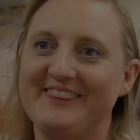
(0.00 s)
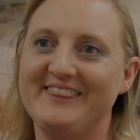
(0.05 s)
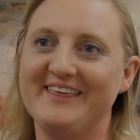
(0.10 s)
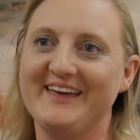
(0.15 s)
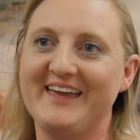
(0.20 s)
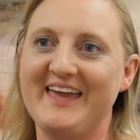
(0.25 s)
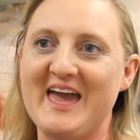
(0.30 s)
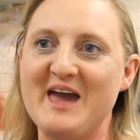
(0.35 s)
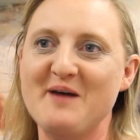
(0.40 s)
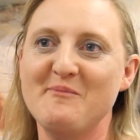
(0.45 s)

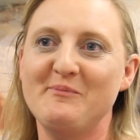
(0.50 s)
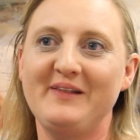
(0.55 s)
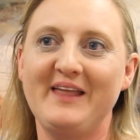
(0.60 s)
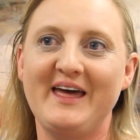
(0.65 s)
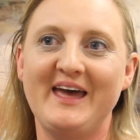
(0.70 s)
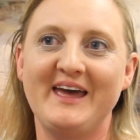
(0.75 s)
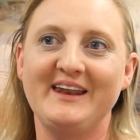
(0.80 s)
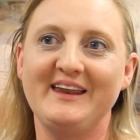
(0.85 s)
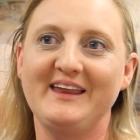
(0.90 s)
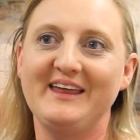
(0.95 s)
The care
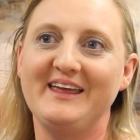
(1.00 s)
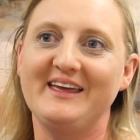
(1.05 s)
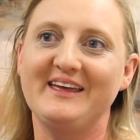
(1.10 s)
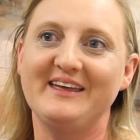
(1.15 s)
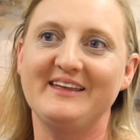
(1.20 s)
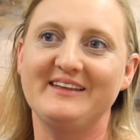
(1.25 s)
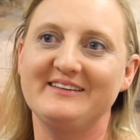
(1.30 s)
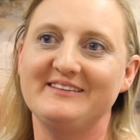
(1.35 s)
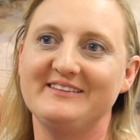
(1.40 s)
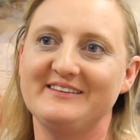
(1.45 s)
plan
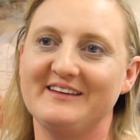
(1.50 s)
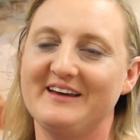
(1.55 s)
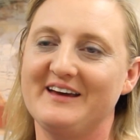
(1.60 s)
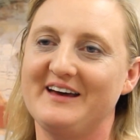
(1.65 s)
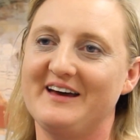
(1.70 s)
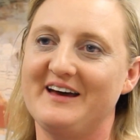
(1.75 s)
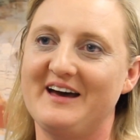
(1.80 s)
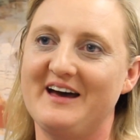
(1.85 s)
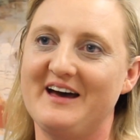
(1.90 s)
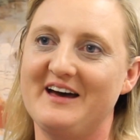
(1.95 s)
is
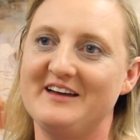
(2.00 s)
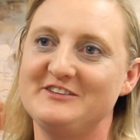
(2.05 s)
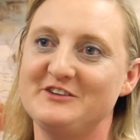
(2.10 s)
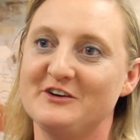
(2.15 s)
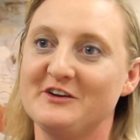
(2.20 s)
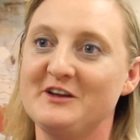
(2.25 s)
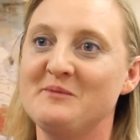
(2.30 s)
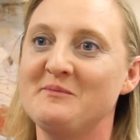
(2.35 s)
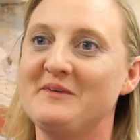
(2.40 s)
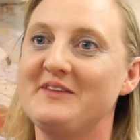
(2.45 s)
a
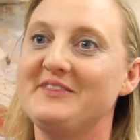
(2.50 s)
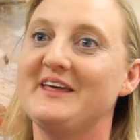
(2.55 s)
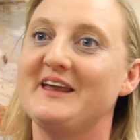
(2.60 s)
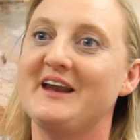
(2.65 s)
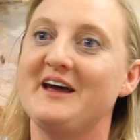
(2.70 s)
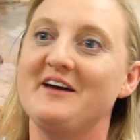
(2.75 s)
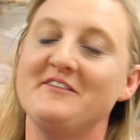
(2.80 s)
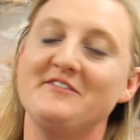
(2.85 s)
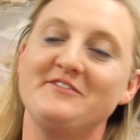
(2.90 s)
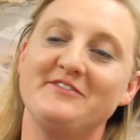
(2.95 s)
document
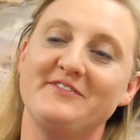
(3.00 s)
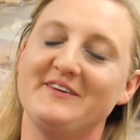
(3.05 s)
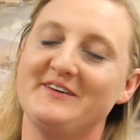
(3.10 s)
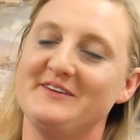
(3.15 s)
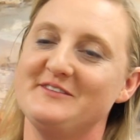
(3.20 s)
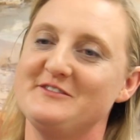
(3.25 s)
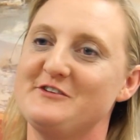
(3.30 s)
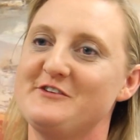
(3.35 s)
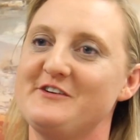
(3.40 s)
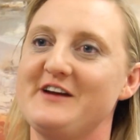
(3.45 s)
that I've
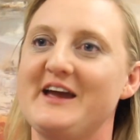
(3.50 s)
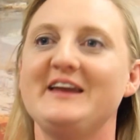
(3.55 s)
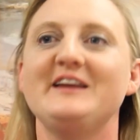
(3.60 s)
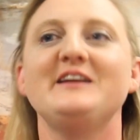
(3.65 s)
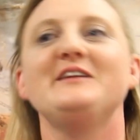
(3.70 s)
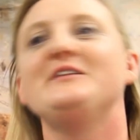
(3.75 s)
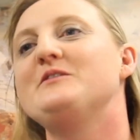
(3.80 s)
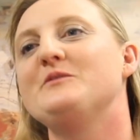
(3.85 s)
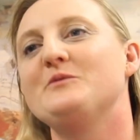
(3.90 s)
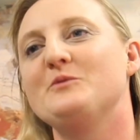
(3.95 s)

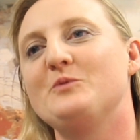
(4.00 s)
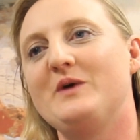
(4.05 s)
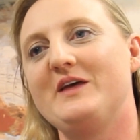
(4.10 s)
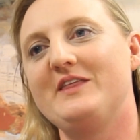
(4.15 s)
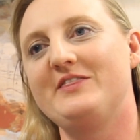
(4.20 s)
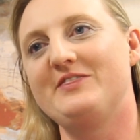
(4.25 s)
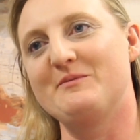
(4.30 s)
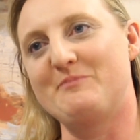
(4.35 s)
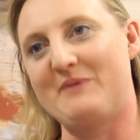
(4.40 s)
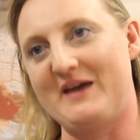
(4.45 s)
created
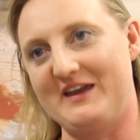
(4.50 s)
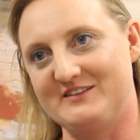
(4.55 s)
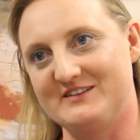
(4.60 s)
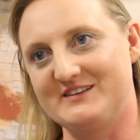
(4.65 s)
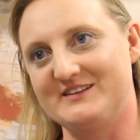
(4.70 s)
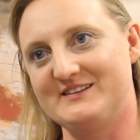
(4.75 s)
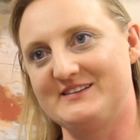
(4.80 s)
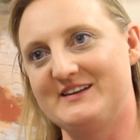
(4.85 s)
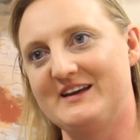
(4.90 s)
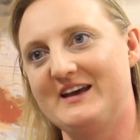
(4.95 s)
with the
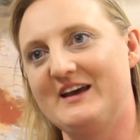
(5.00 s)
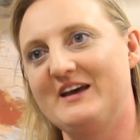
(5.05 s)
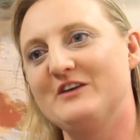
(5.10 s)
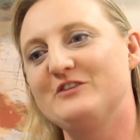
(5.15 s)
patient.